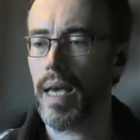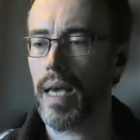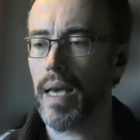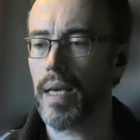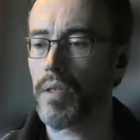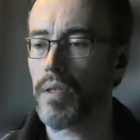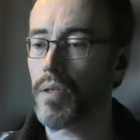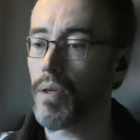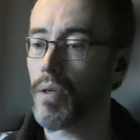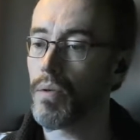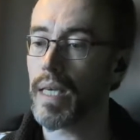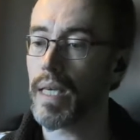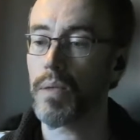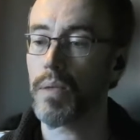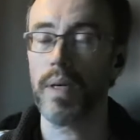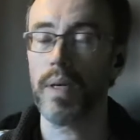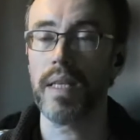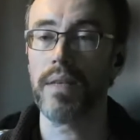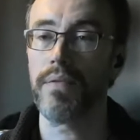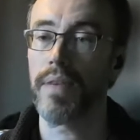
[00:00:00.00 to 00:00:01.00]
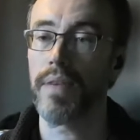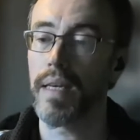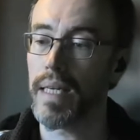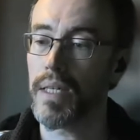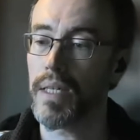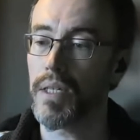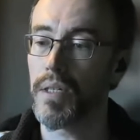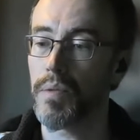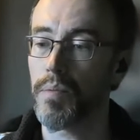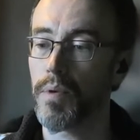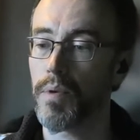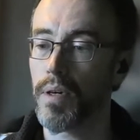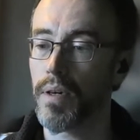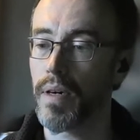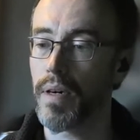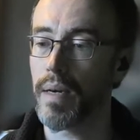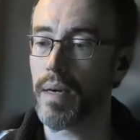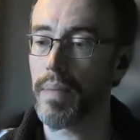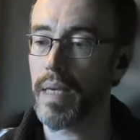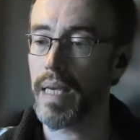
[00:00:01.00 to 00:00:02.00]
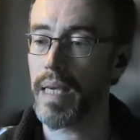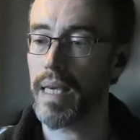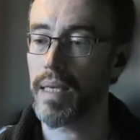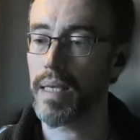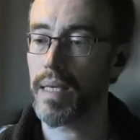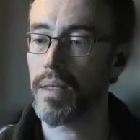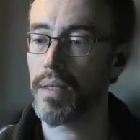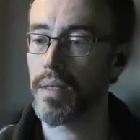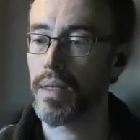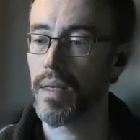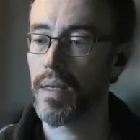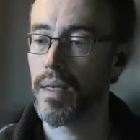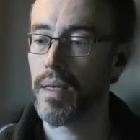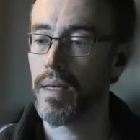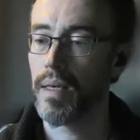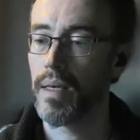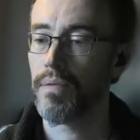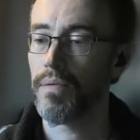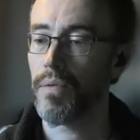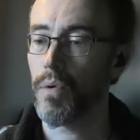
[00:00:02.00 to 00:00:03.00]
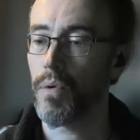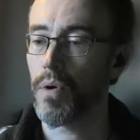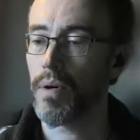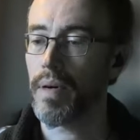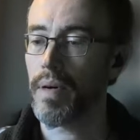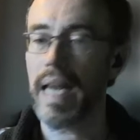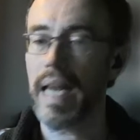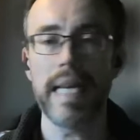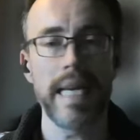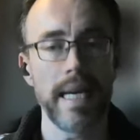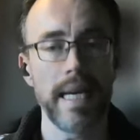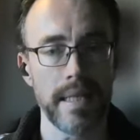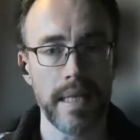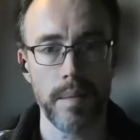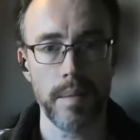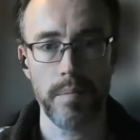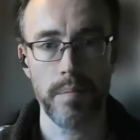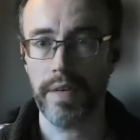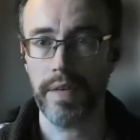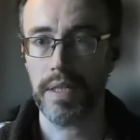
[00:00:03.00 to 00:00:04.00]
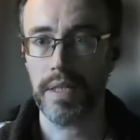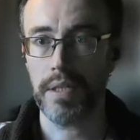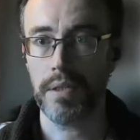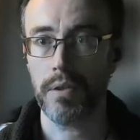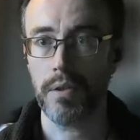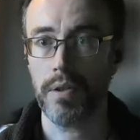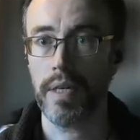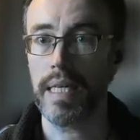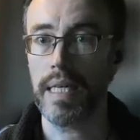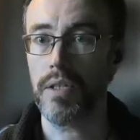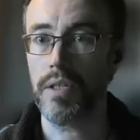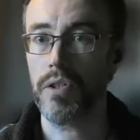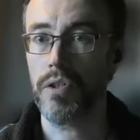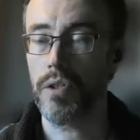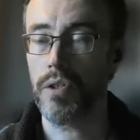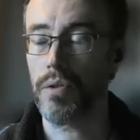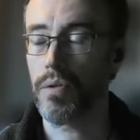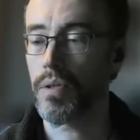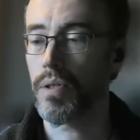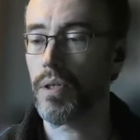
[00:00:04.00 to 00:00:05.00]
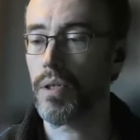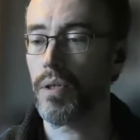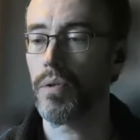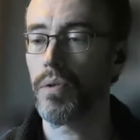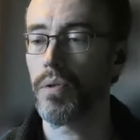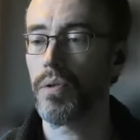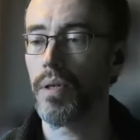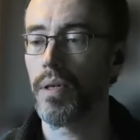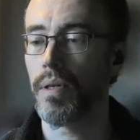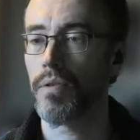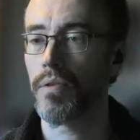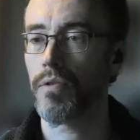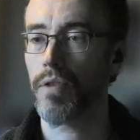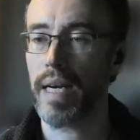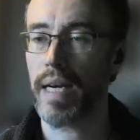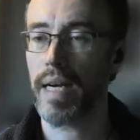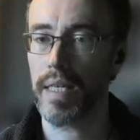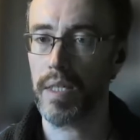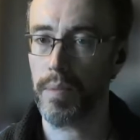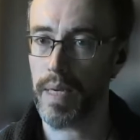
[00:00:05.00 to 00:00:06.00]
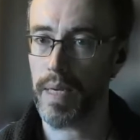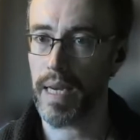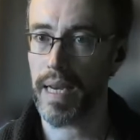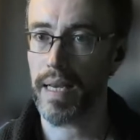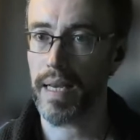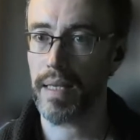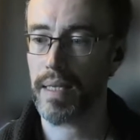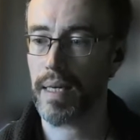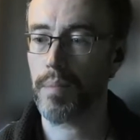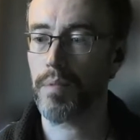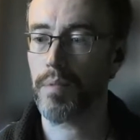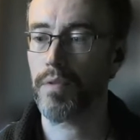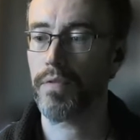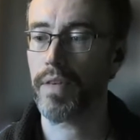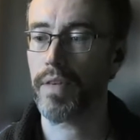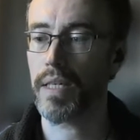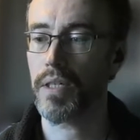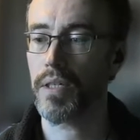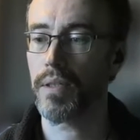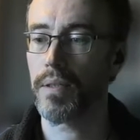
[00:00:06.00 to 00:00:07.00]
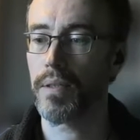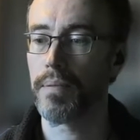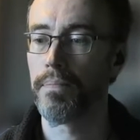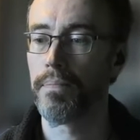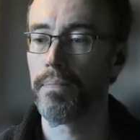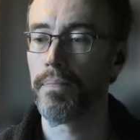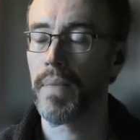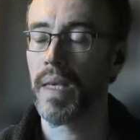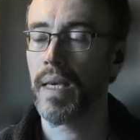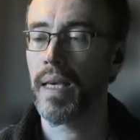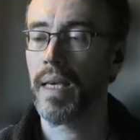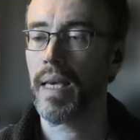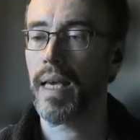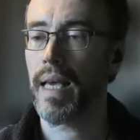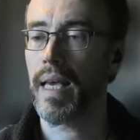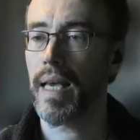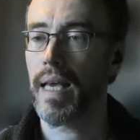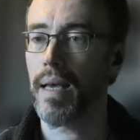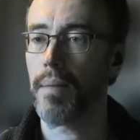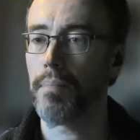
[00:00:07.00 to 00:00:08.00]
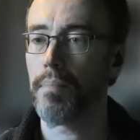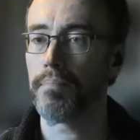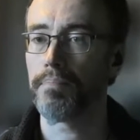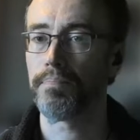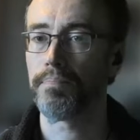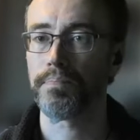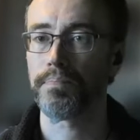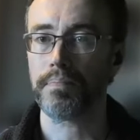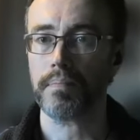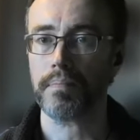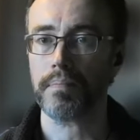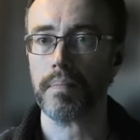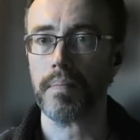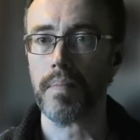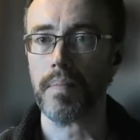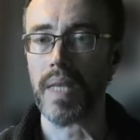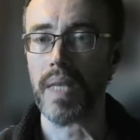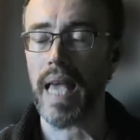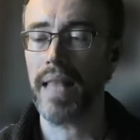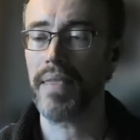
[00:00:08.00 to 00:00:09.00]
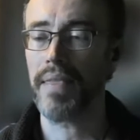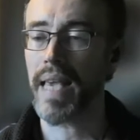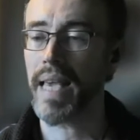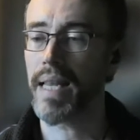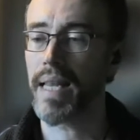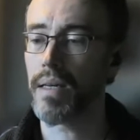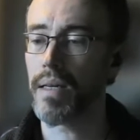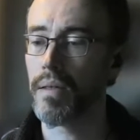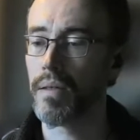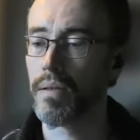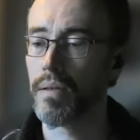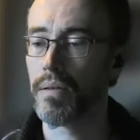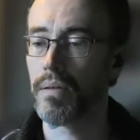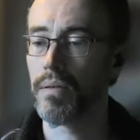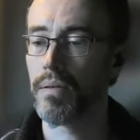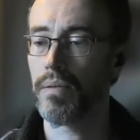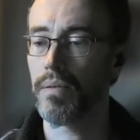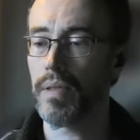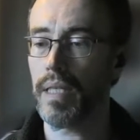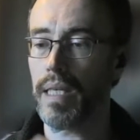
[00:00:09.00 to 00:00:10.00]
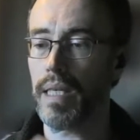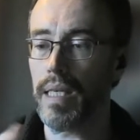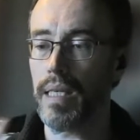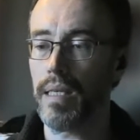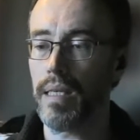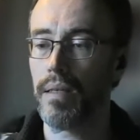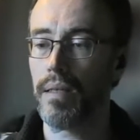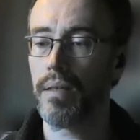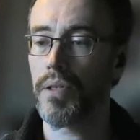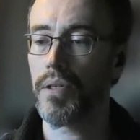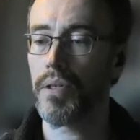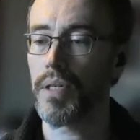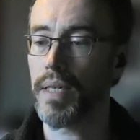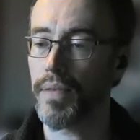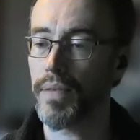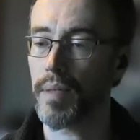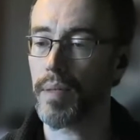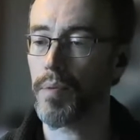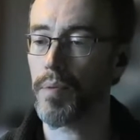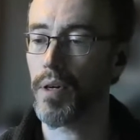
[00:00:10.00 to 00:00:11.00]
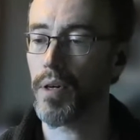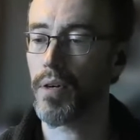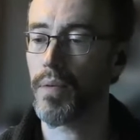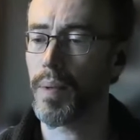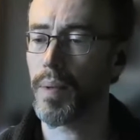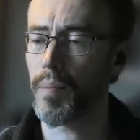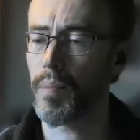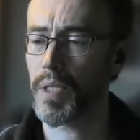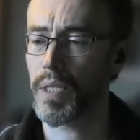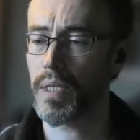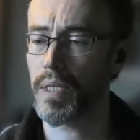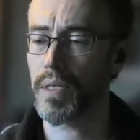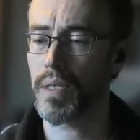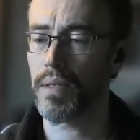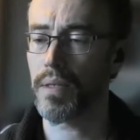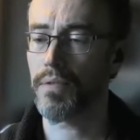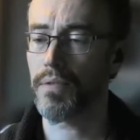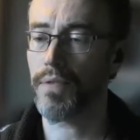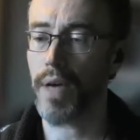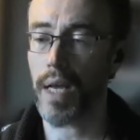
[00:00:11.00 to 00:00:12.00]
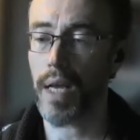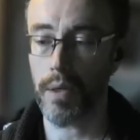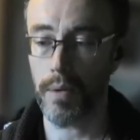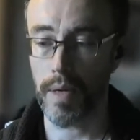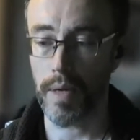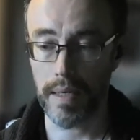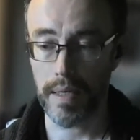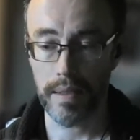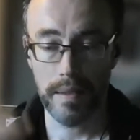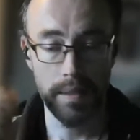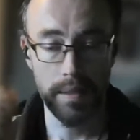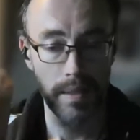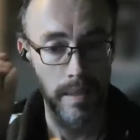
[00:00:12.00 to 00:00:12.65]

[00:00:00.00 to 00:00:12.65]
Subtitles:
So that's why the Foundations program is for any healthcare professional or any student who's training to be a healthcare professional. And then the certificate program, which is the follow-on,